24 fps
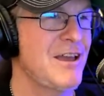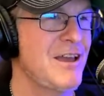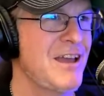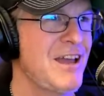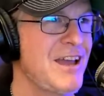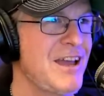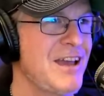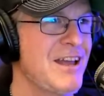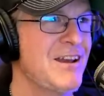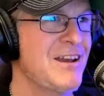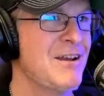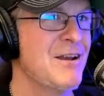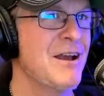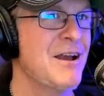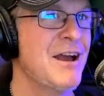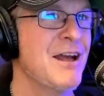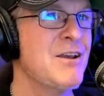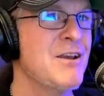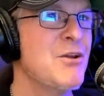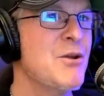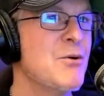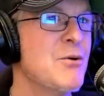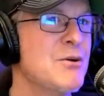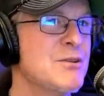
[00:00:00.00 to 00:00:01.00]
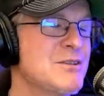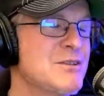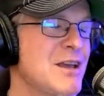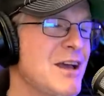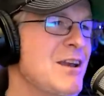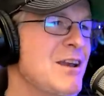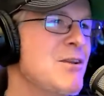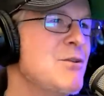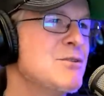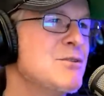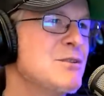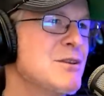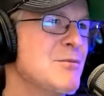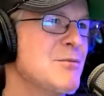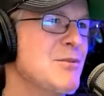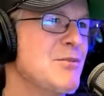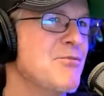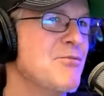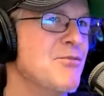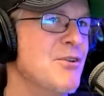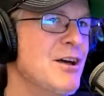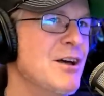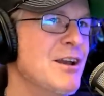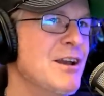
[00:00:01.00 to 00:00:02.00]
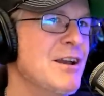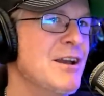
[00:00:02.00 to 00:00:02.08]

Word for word: And I knew it was, I knew it was going to be fun.